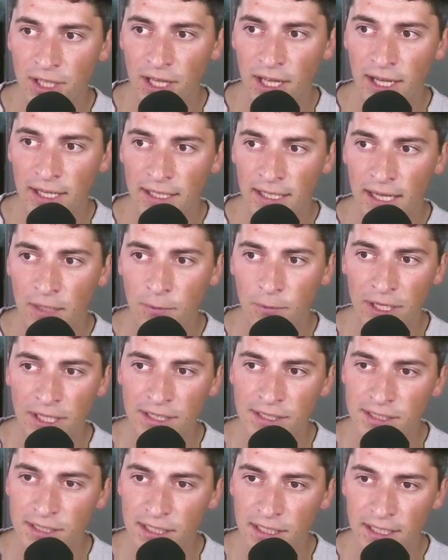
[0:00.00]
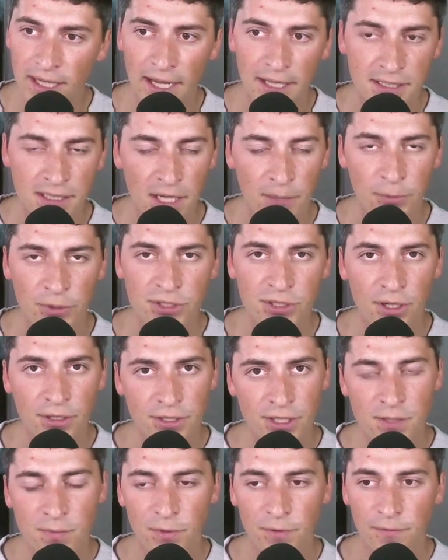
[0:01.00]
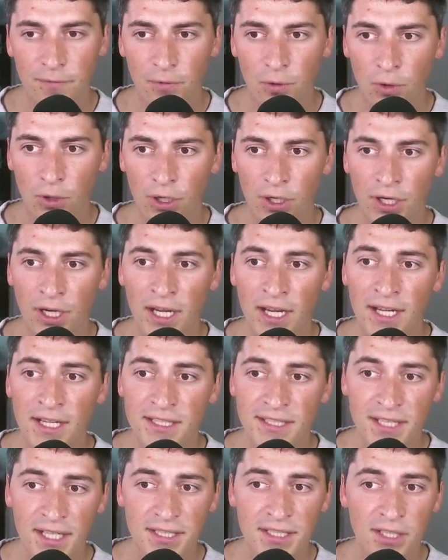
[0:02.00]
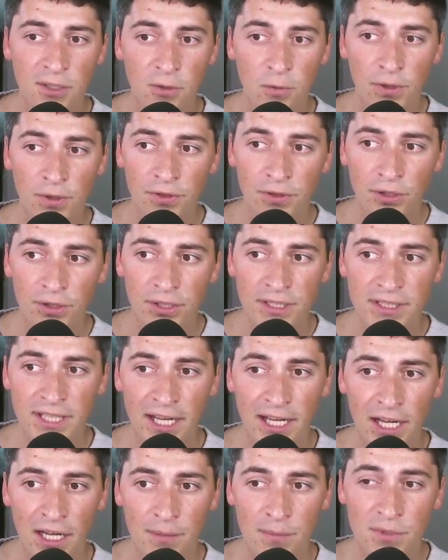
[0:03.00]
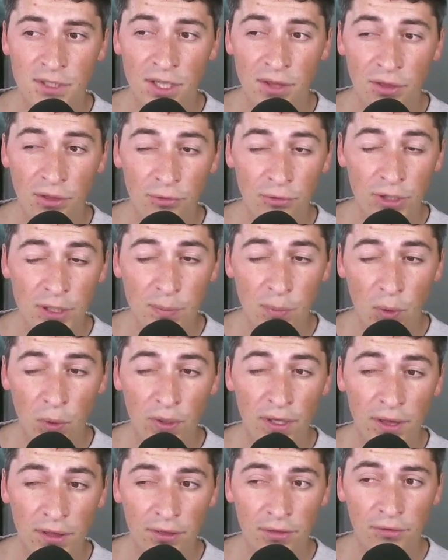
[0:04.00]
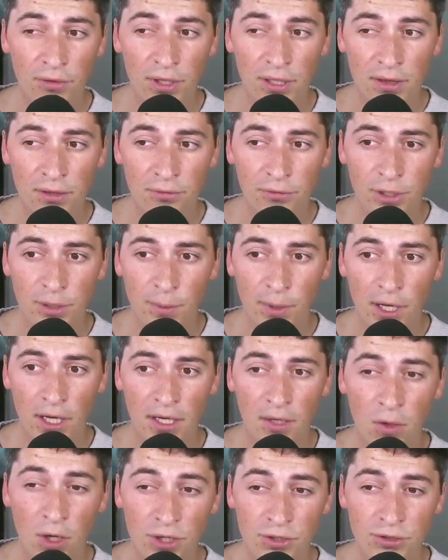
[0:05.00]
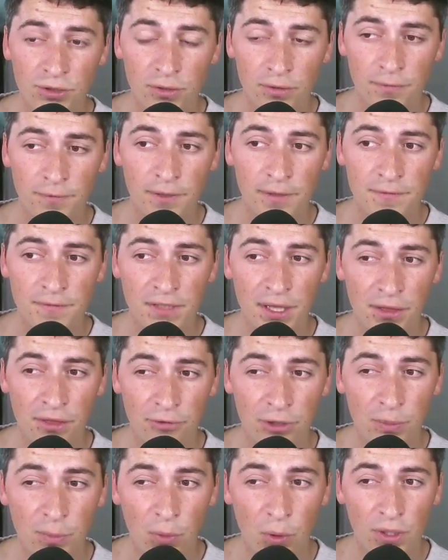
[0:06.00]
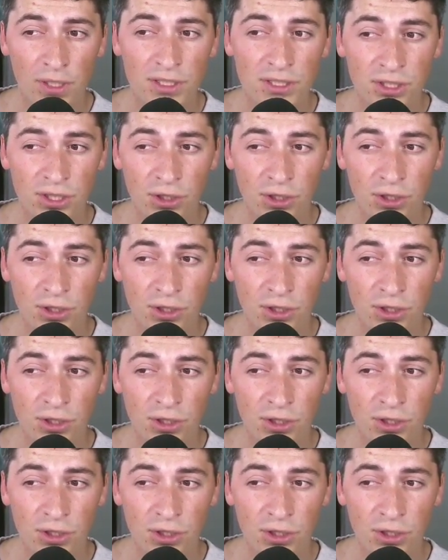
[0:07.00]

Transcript: line, and we can see, yeah, same results as before. Sixty to one thirty times, three point three in the Rimac, one hundred one fifty, three point